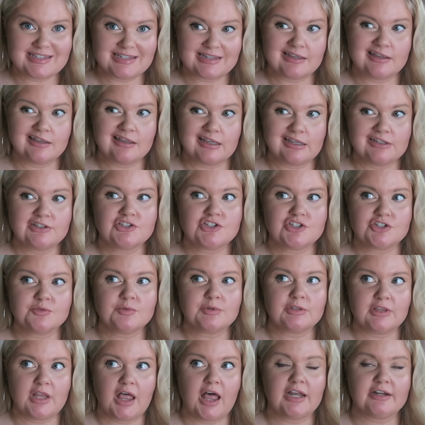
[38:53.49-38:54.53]
sinking into a
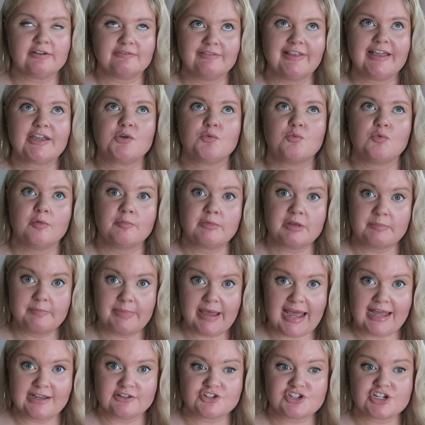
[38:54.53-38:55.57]
lot of like woman
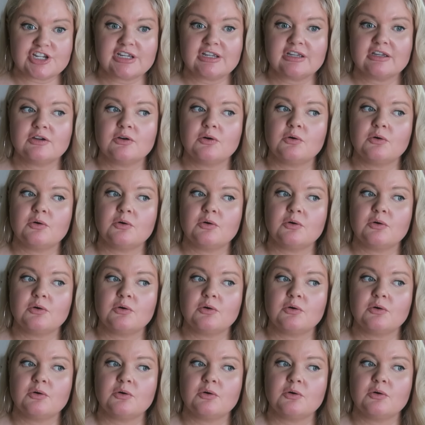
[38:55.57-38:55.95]
bashing